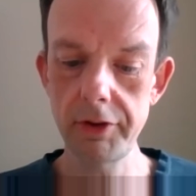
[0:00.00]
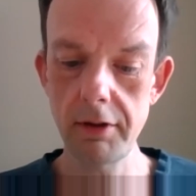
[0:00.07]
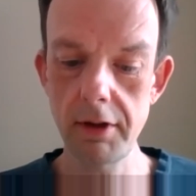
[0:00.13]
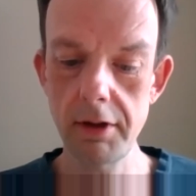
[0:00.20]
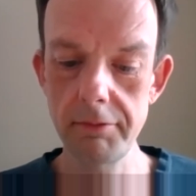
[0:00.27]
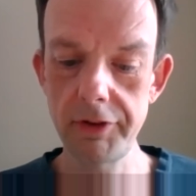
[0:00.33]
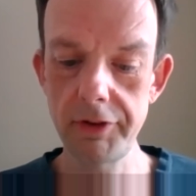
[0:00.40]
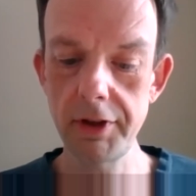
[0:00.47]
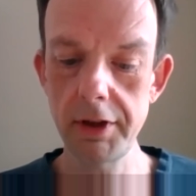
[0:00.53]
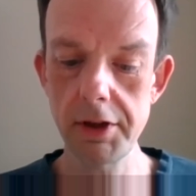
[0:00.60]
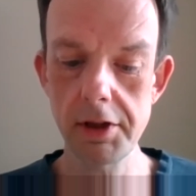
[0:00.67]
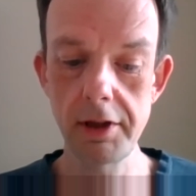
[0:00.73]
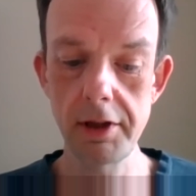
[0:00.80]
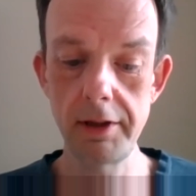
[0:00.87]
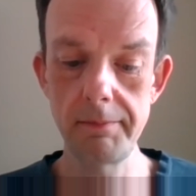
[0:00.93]
our
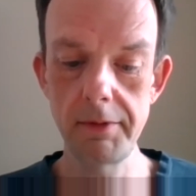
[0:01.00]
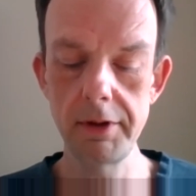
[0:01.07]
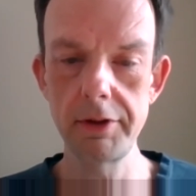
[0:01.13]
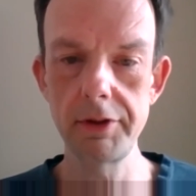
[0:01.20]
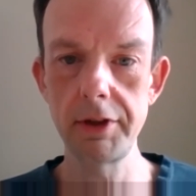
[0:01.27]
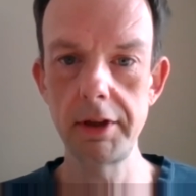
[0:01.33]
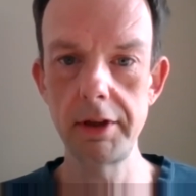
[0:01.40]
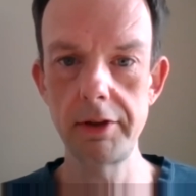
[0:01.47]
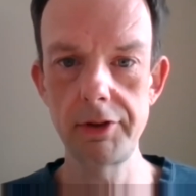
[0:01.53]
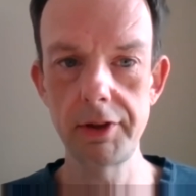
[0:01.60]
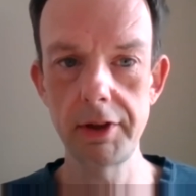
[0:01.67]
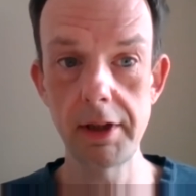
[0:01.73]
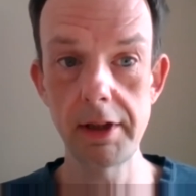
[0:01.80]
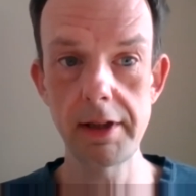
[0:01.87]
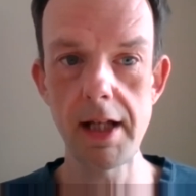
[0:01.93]
research team looked at
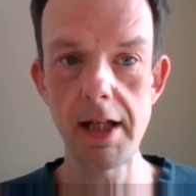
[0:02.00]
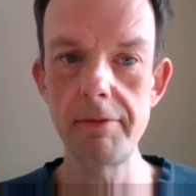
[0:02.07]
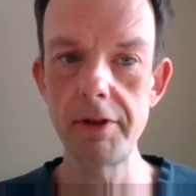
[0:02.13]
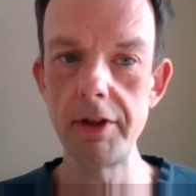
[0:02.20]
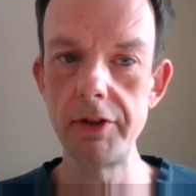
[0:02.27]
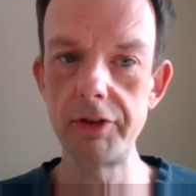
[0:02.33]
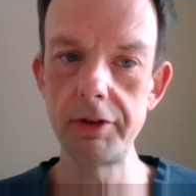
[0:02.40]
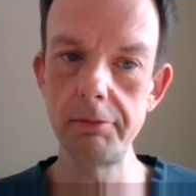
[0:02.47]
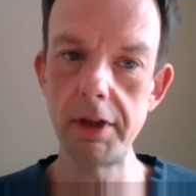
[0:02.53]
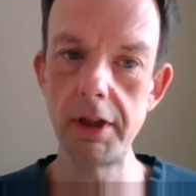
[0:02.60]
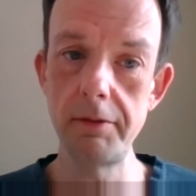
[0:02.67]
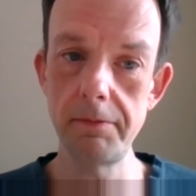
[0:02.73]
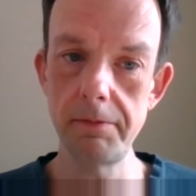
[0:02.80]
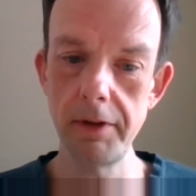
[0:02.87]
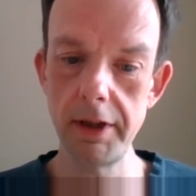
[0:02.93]
the evidence that we
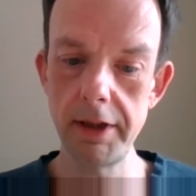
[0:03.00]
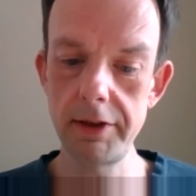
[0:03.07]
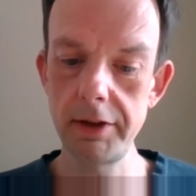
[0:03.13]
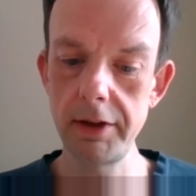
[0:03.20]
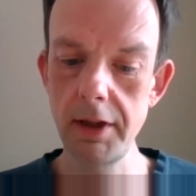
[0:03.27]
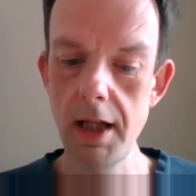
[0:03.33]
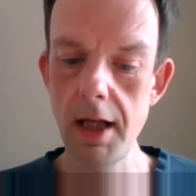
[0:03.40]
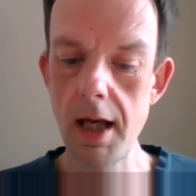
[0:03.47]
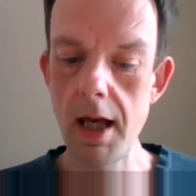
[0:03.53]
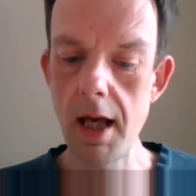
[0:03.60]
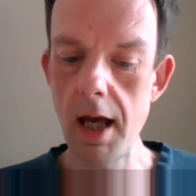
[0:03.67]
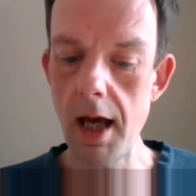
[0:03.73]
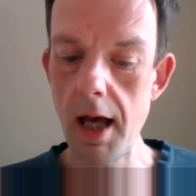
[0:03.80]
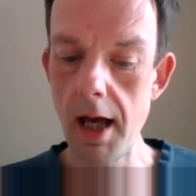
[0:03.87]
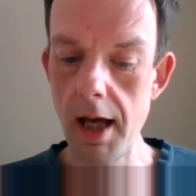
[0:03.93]
could find.
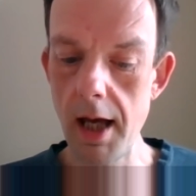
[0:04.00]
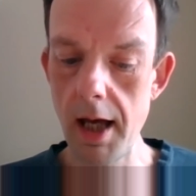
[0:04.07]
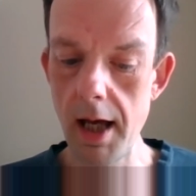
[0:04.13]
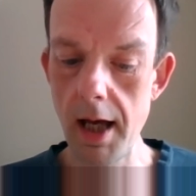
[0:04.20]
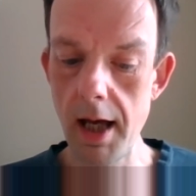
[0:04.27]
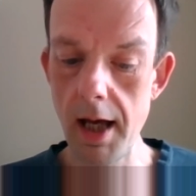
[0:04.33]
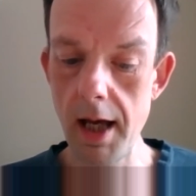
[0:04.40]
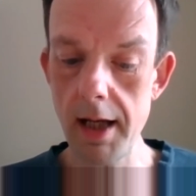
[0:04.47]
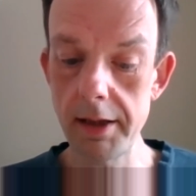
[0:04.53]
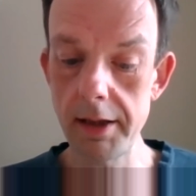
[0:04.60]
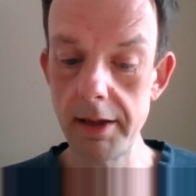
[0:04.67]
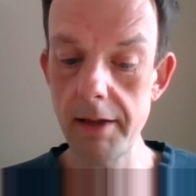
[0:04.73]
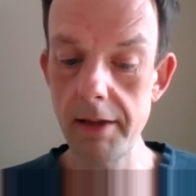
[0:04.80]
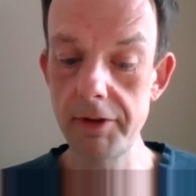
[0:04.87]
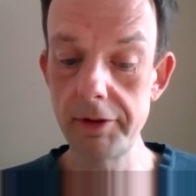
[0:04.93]
And
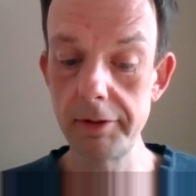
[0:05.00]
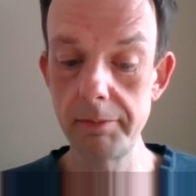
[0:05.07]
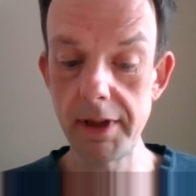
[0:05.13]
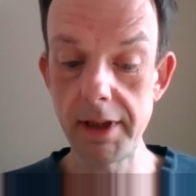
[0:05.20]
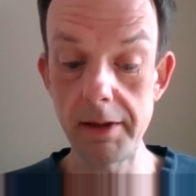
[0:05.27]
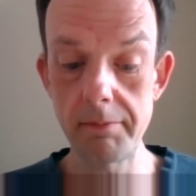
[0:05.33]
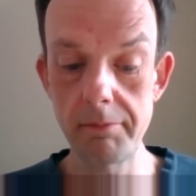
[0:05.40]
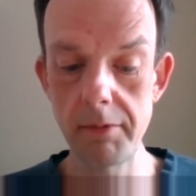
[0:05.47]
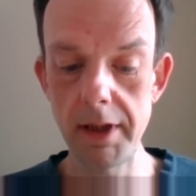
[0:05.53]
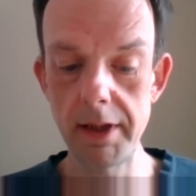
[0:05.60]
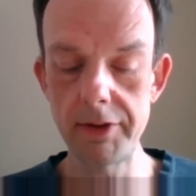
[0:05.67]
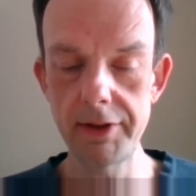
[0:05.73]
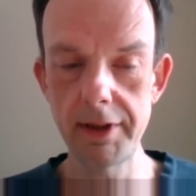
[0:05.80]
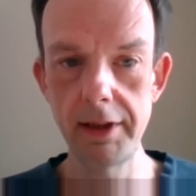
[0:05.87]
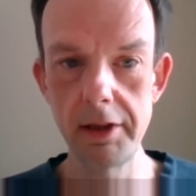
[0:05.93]
inevitably,
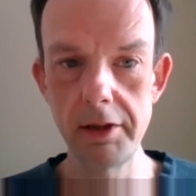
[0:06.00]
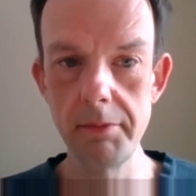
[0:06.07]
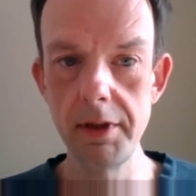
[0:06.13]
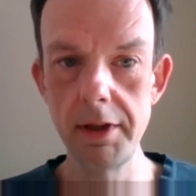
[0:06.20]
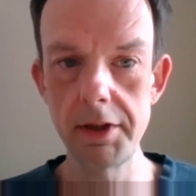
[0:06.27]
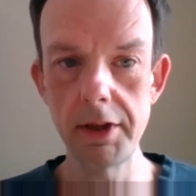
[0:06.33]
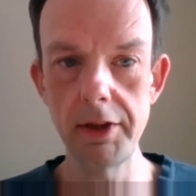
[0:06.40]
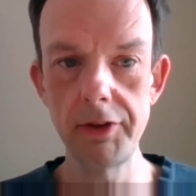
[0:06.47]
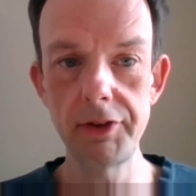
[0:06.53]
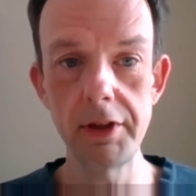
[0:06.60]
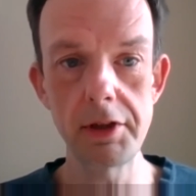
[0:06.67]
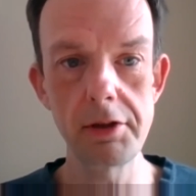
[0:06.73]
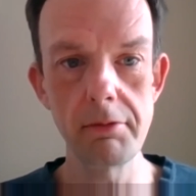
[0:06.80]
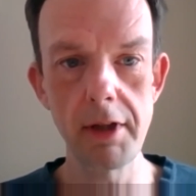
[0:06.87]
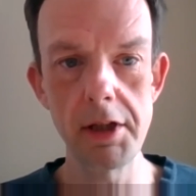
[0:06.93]
it's still an emerging
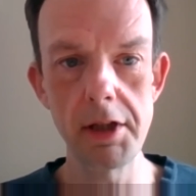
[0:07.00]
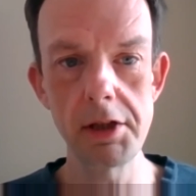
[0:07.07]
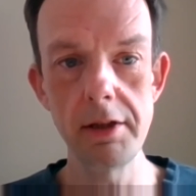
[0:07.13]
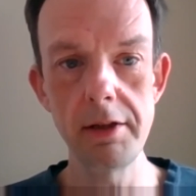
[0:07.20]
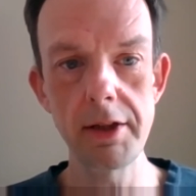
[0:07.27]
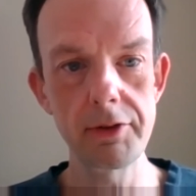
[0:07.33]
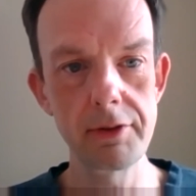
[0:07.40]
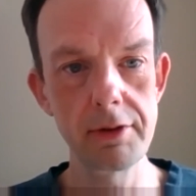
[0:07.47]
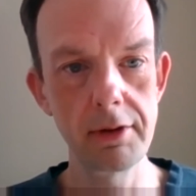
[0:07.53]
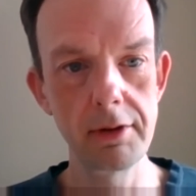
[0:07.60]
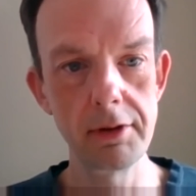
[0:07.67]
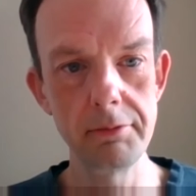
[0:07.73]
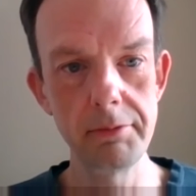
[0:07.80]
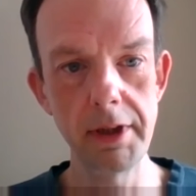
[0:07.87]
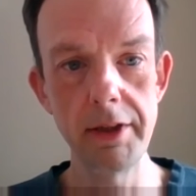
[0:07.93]
situation. There's not a
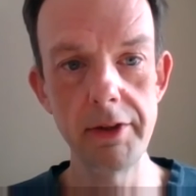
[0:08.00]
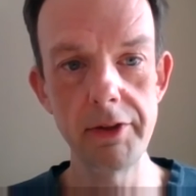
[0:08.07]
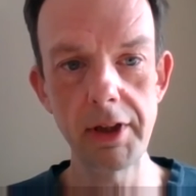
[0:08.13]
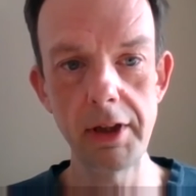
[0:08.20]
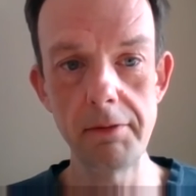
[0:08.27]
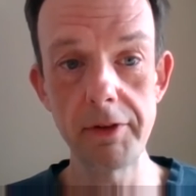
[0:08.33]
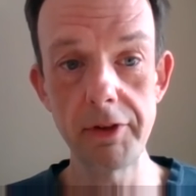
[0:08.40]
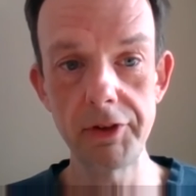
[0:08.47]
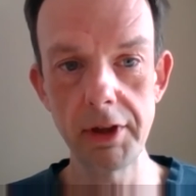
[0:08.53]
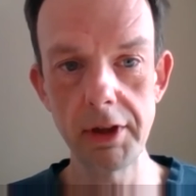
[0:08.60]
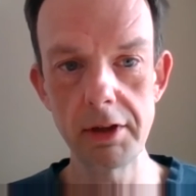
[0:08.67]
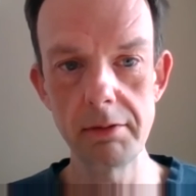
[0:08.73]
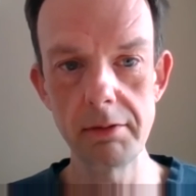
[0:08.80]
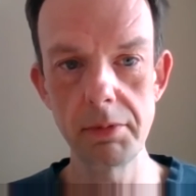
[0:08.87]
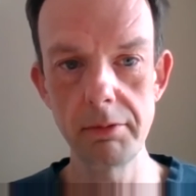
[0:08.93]
lot we can say for
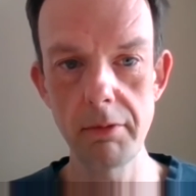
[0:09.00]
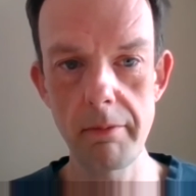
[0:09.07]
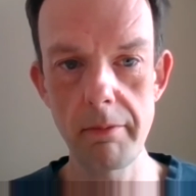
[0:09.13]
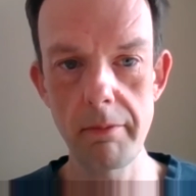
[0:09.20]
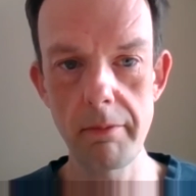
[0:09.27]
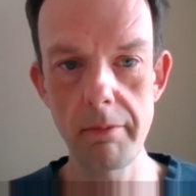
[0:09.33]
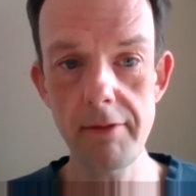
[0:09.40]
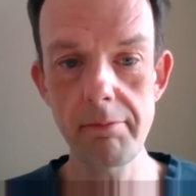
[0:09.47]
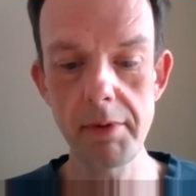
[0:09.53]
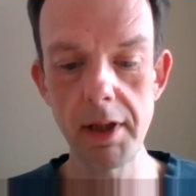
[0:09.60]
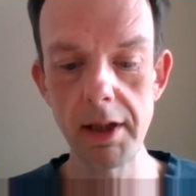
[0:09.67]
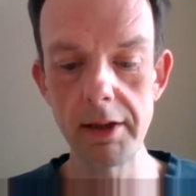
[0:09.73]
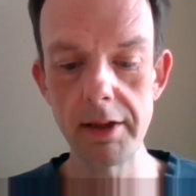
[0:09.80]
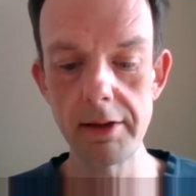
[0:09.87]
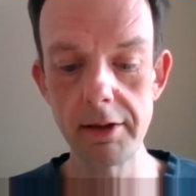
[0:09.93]
certain, but what we have been
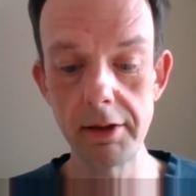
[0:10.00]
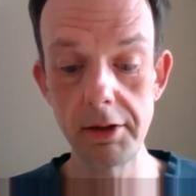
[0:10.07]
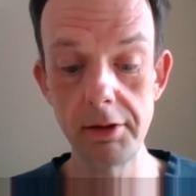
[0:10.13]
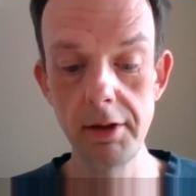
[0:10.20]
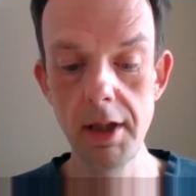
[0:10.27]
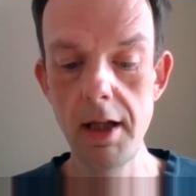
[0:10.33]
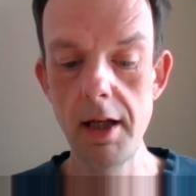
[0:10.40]
able to do